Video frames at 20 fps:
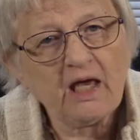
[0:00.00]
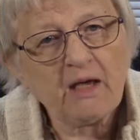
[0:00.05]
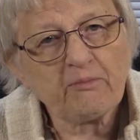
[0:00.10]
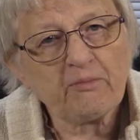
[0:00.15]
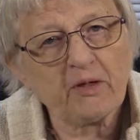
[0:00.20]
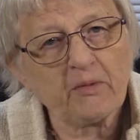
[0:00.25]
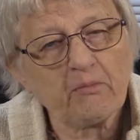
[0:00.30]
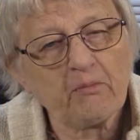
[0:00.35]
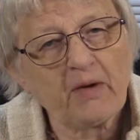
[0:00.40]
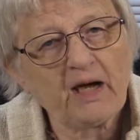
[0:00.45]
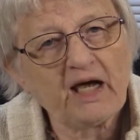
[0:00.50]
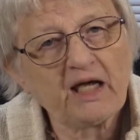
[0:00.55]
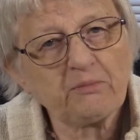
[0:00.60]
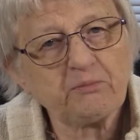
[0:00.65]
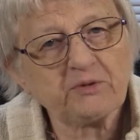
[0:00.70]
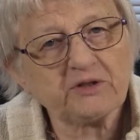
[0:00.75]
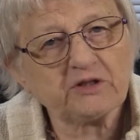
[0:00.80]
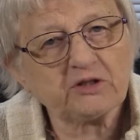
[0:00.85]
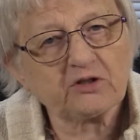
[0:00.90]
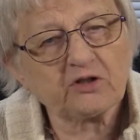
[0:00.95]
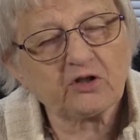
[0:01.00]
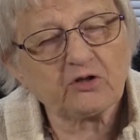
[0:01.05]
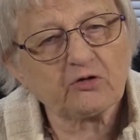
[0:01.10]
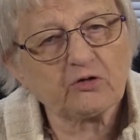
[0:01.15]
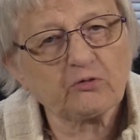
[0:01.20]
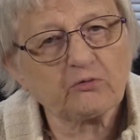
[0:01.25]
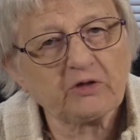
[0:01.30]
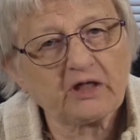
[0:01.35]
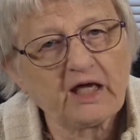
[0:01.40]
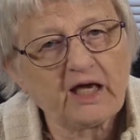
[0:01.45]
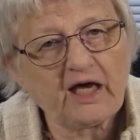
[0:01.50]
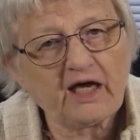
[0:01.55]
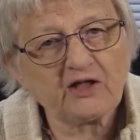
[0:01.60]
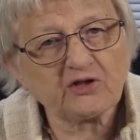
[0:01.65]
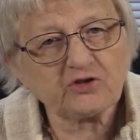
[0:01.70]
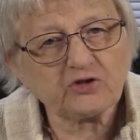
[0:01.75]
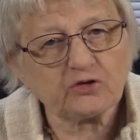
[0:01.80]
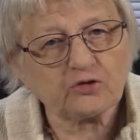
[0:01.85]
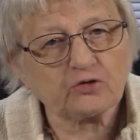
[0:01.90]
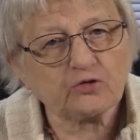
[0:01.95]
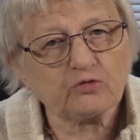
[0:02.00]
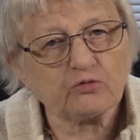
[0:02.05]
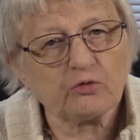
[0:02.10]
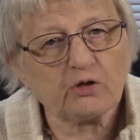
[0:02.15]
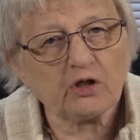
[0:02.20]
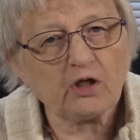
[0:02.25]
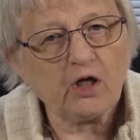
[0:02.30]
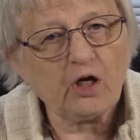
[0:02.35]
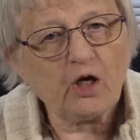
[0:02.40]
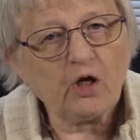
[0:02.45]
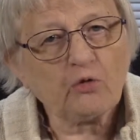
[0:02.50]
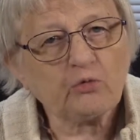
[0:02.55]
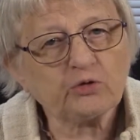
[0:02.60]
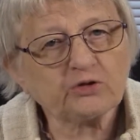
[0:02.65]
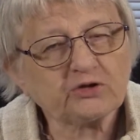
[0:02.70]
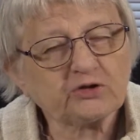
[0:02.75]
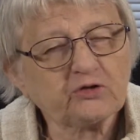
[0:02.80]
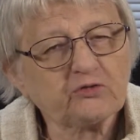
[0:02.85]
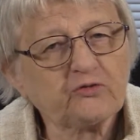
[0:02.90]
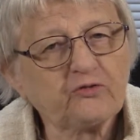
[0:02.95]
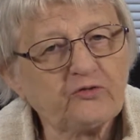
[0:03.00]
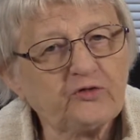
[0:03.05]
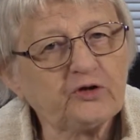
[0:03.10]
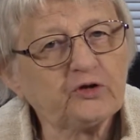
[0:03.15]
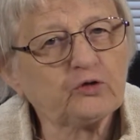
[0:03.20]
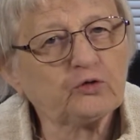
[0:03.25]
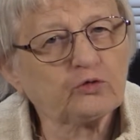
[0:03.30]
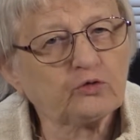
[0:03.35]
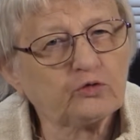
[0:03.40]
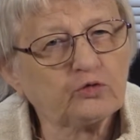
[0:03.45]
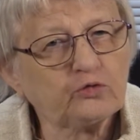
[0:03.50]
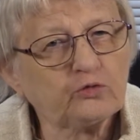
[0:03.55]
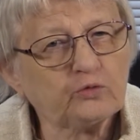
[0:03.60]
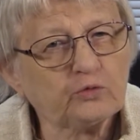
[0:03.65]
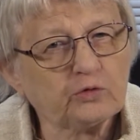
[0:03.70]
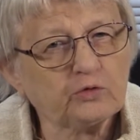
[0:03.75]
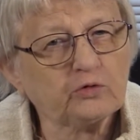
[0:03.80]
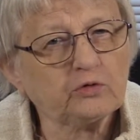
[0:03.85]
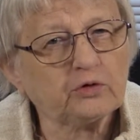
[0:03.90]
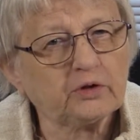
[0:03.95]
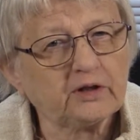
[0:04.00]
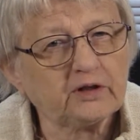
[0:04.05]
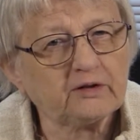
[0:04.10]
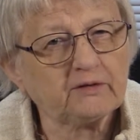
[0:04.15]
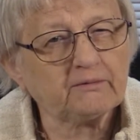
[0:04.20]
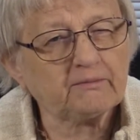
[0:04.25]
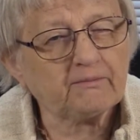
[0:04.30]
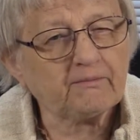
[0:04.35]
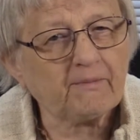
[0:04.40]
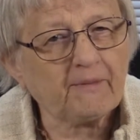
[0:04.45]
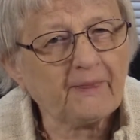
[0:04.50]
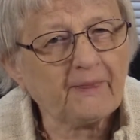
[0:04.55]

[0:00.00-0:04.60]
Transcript: But my particular reaction to it was to feel too good,